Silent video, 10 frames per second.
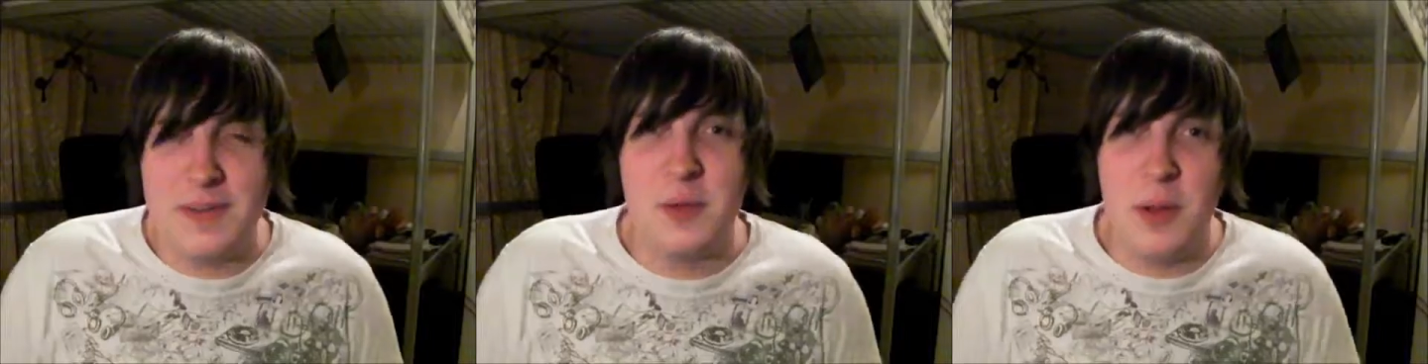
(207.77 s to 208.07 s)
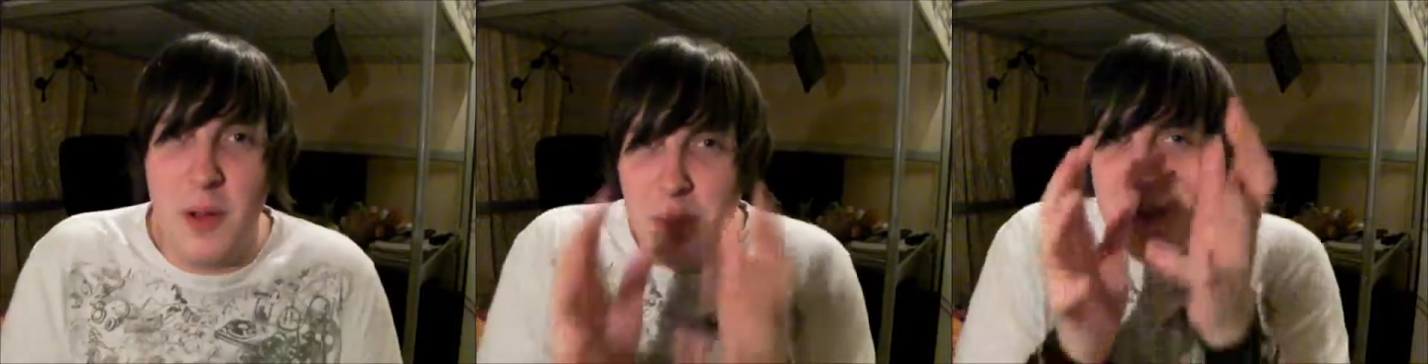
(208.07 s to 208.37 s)
So
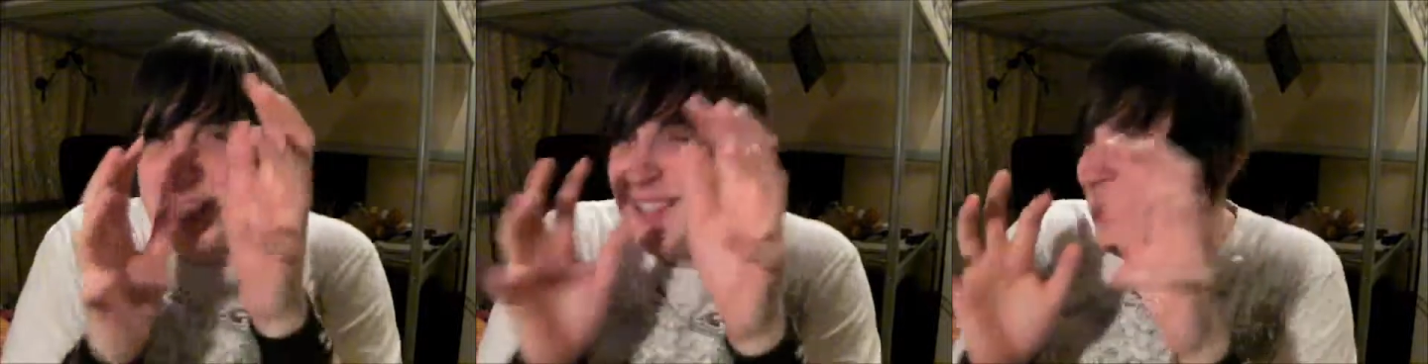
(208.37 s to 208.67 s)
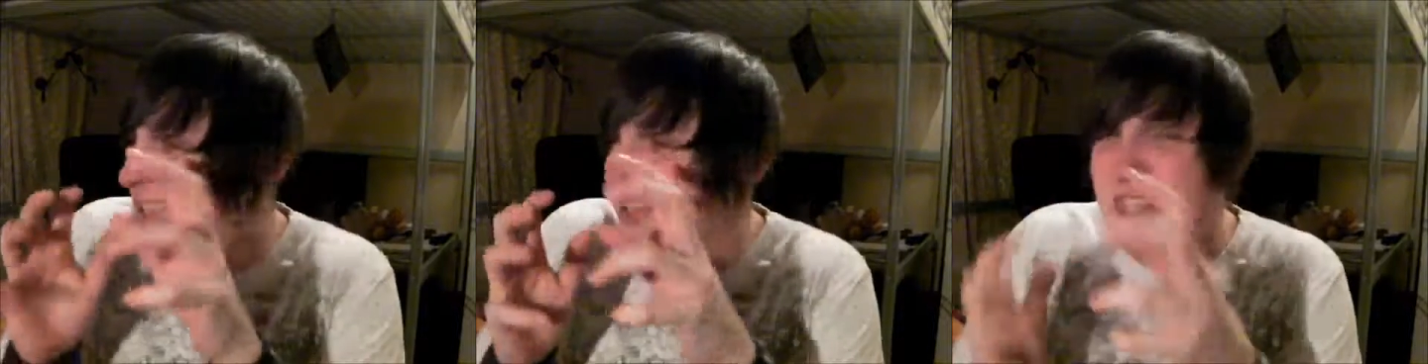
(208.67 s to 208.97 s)
it'll all be a
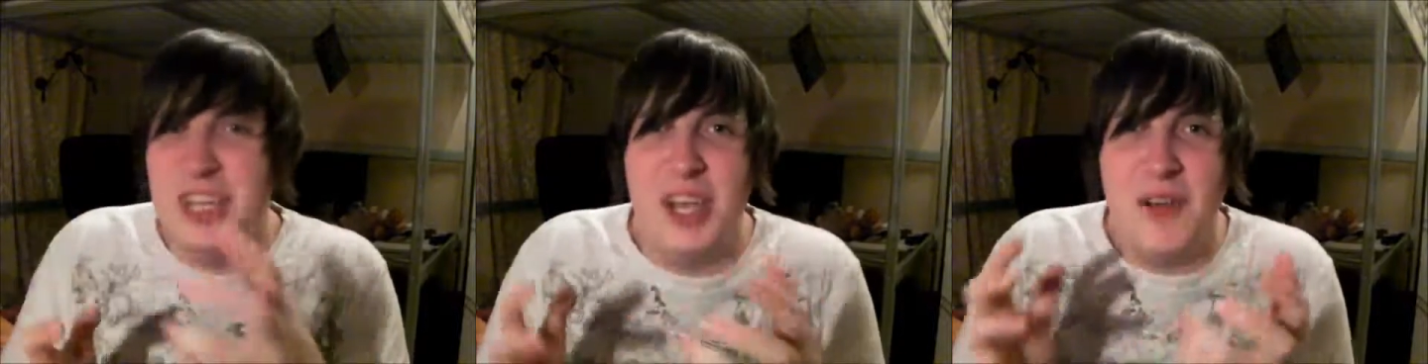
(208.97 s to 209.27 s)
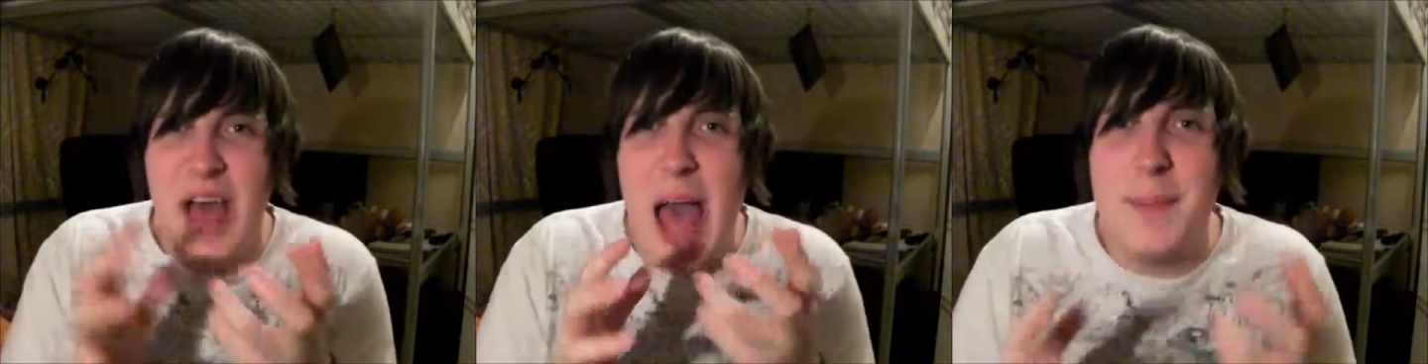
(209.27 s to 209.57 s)
synergy
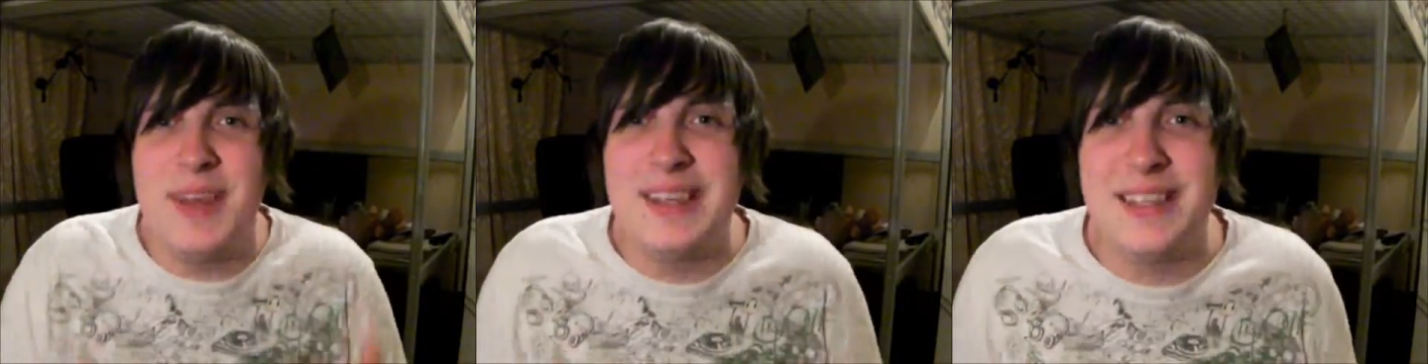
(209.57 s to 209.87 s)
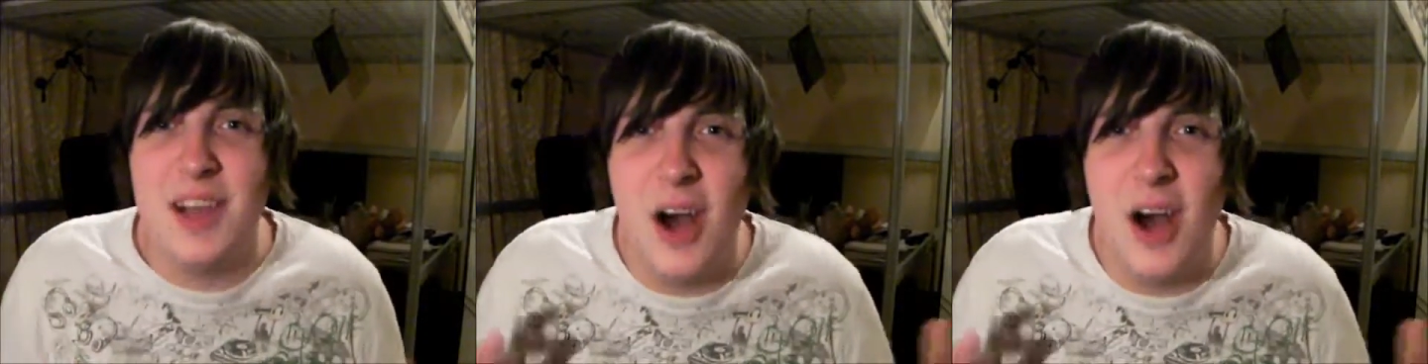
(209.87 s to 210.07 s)
of happiness and